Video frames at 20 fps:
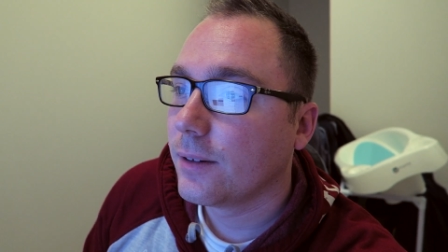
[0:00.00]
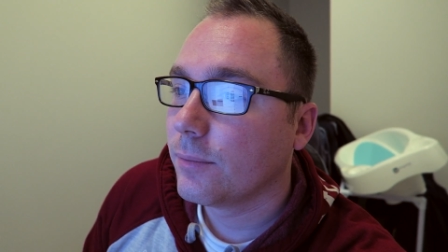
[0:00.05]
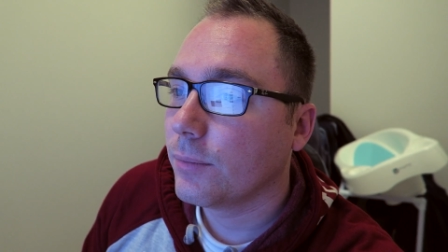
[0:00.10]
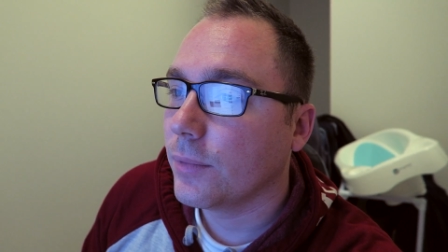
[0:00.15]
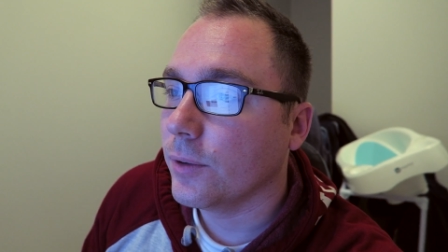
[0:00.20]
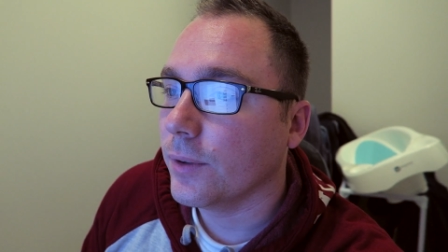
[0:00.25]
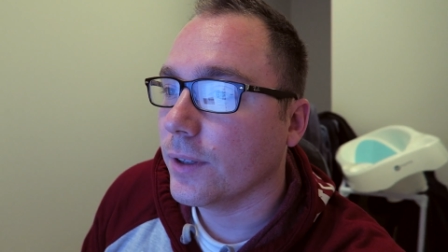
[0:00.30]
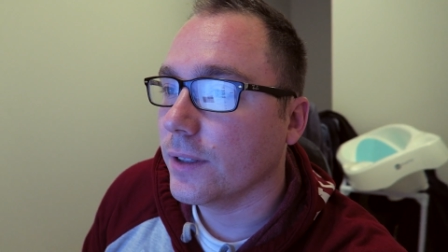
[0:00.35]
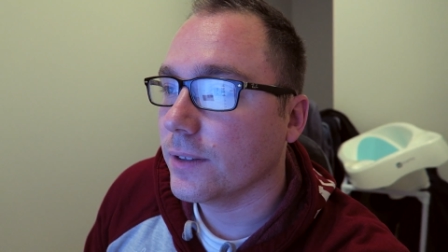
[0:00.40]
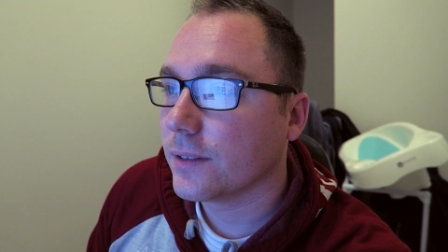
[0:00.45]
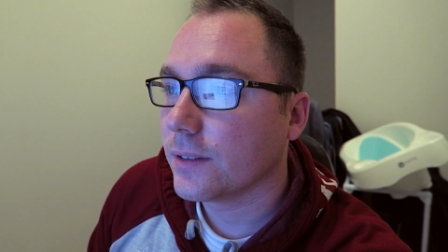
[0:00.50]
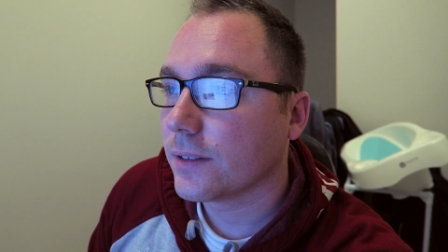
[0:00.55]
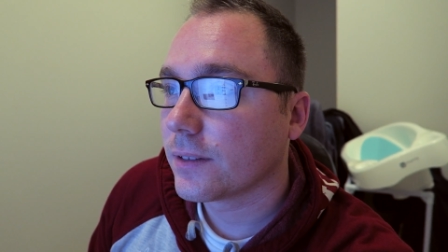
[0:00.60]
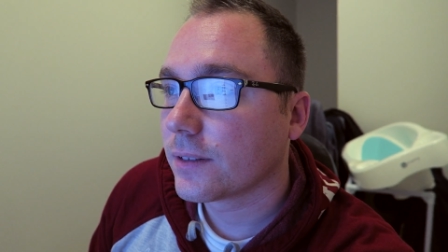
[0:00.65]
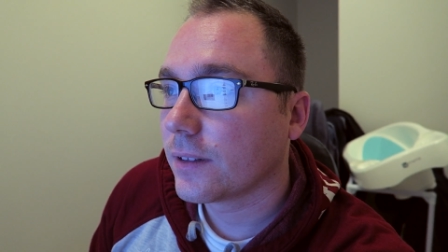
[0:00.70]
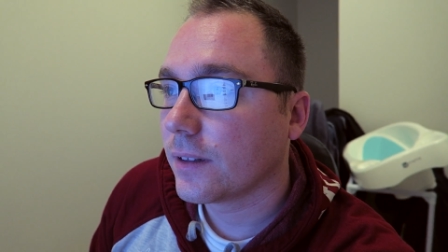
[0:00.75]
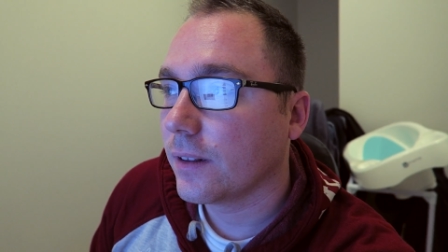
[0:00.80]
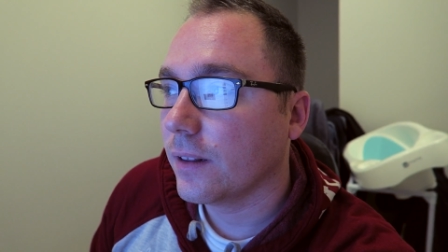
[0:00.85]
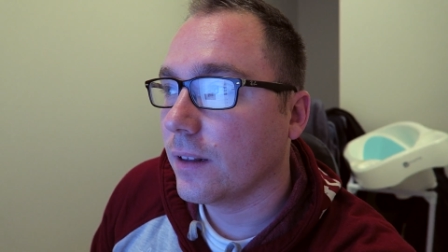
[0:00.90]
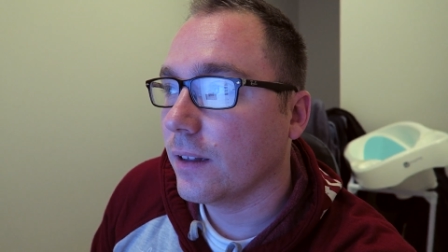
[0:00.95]
But anyways,
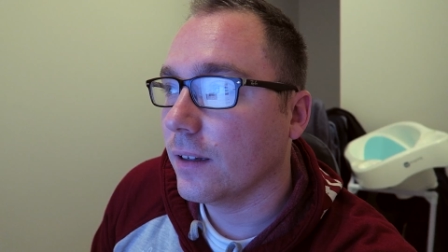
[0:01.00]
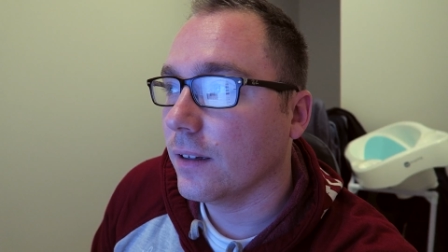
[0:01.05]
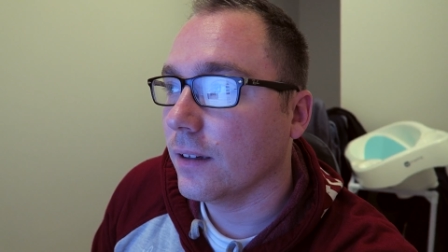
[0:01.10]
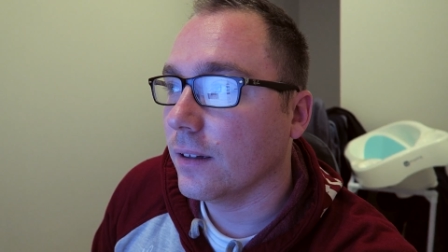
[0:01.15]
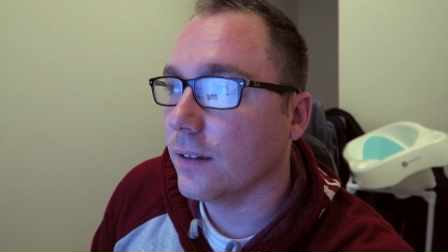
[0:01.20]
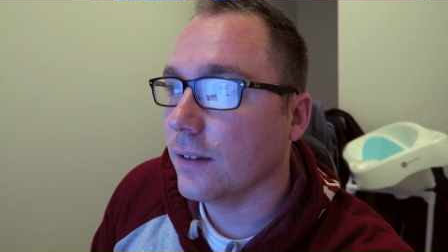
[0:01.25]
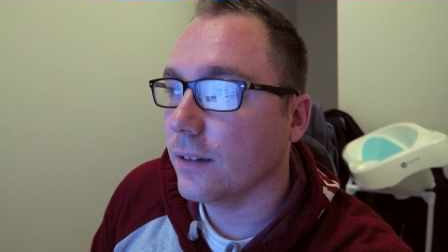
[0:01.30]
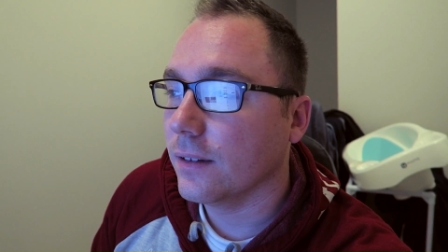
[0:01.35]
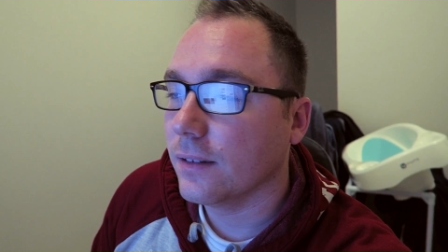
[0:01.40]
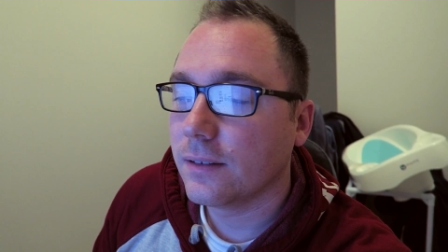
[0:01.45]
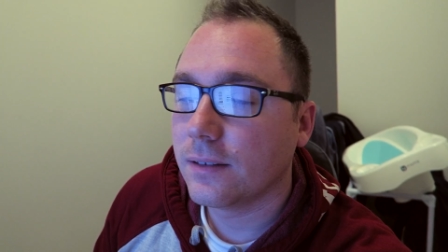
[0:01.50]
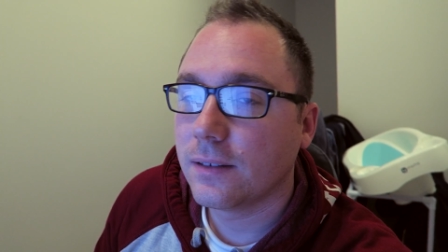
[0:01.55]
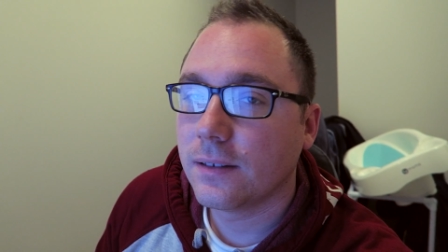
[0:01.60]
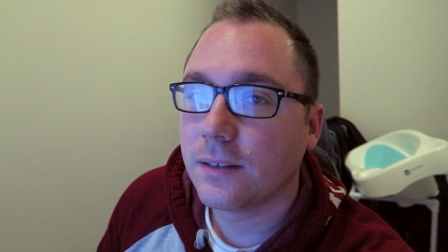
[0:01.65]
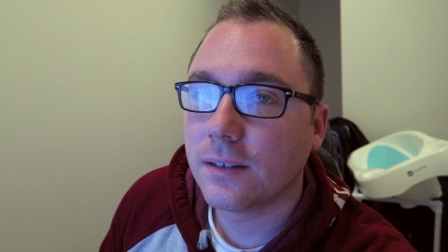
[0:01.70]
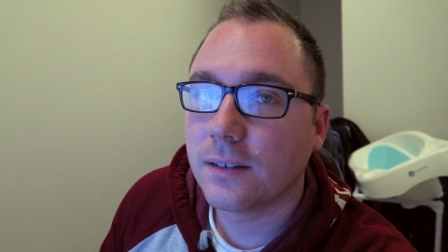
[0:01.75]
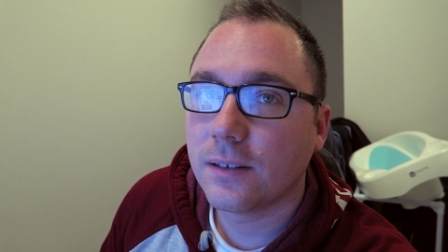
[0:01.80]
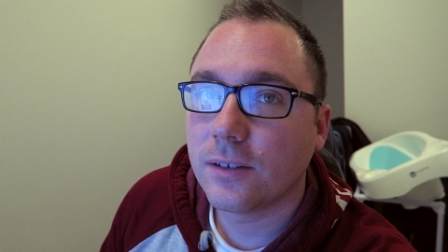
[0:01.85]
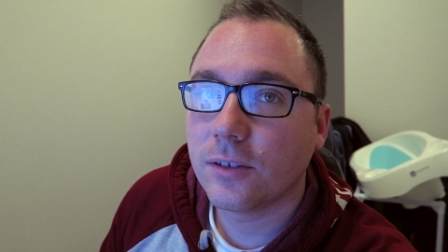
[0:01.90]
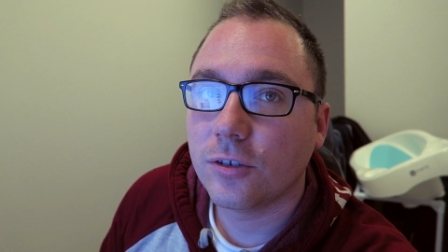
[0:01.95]
the
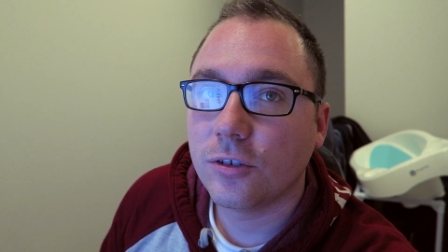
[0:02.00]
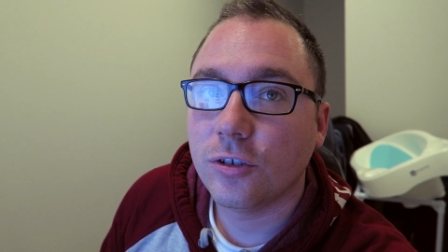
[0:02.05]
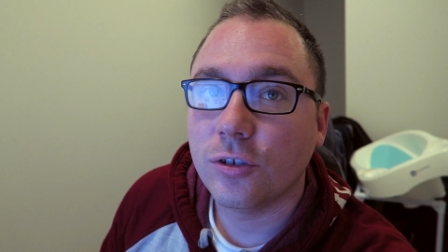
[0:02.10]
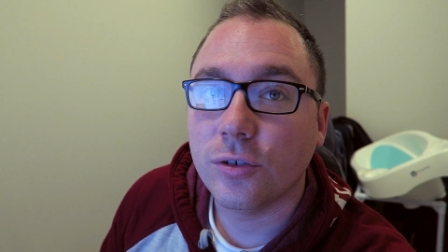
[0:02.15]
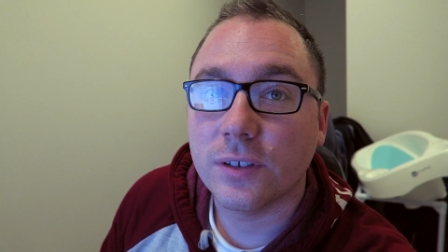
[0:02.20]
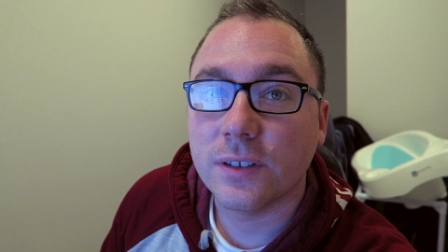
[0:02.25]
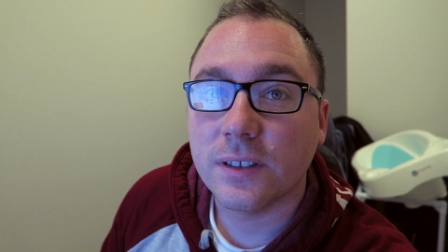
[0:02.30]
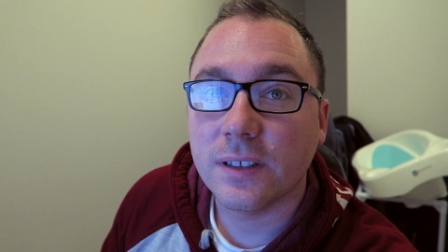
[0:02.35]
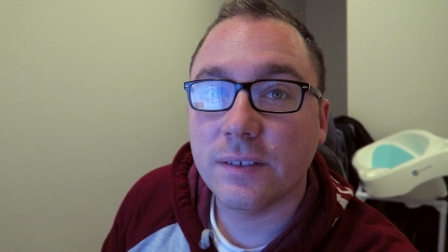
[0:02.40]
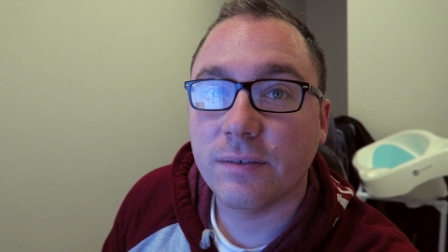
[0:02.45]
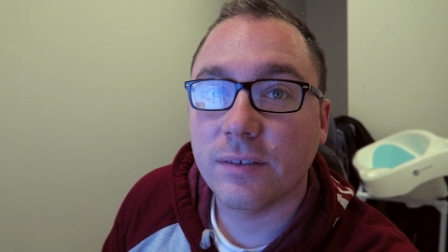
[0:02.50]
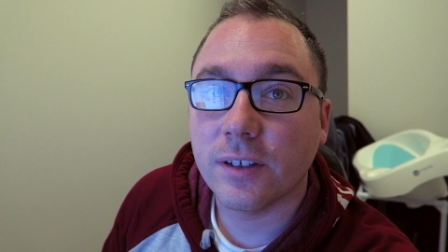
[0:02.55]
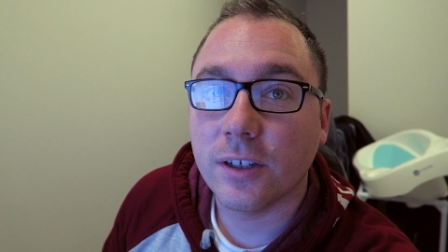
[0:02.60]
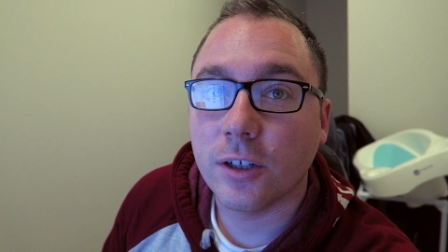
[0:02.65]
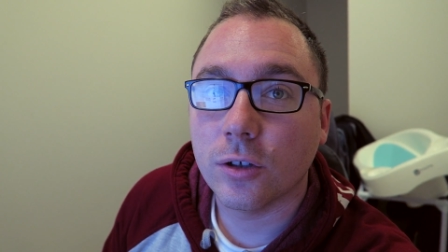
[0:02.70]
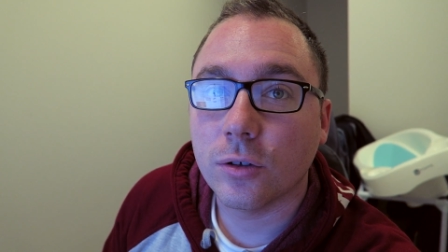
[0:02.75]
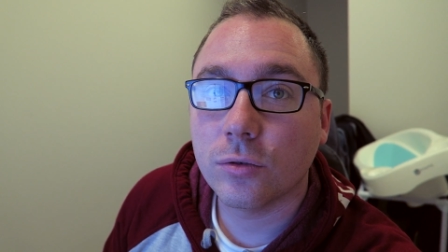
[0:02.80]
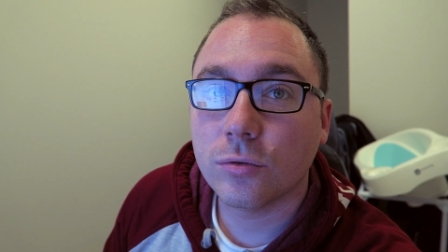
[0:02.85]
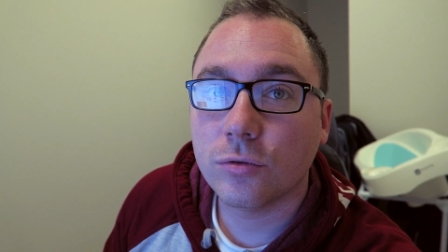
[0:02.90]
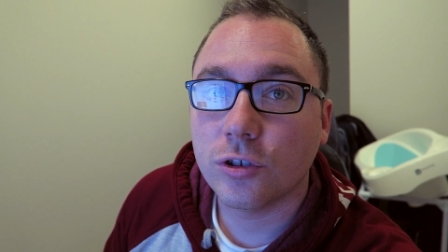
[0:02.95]
New Year's Eve
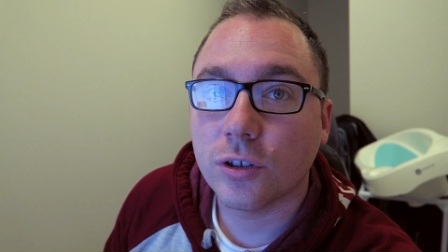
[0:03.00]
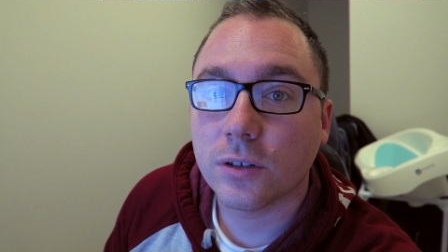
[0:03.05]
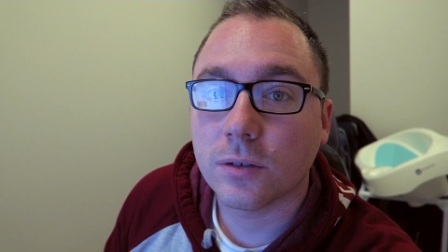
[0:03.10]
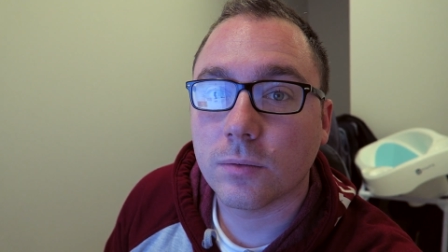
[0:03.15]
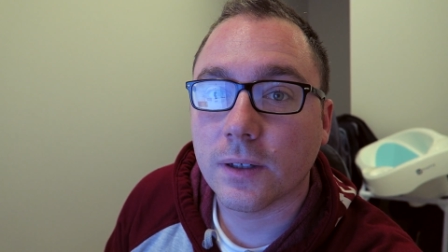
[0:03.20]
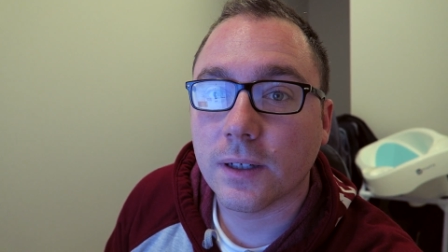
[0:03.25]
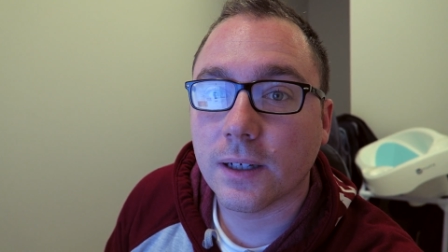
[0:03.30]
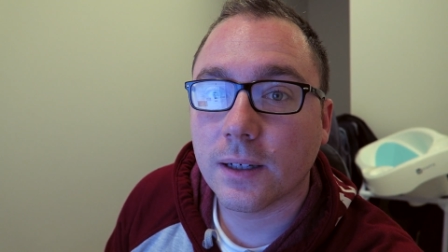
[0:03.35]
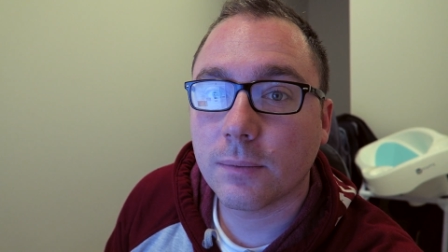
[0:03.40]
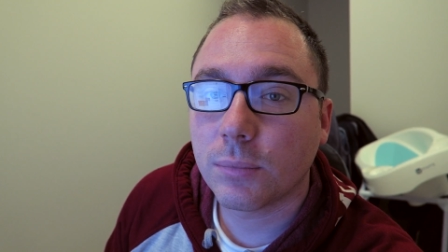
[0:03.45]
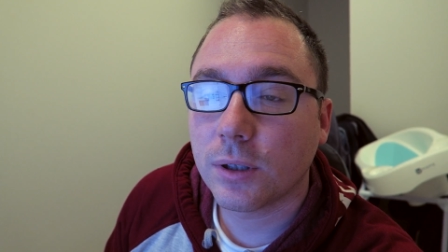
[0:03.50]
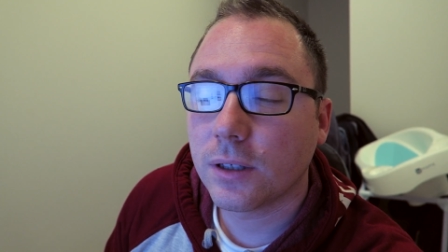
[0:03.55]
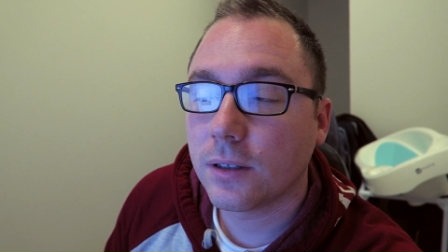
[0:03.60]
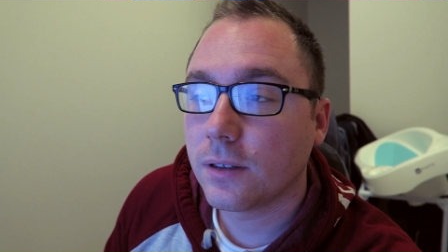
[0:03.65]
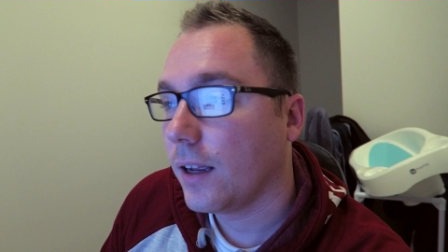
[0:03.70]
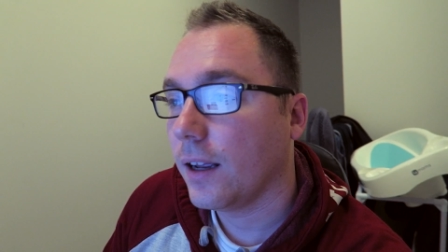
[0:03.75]
video just went up.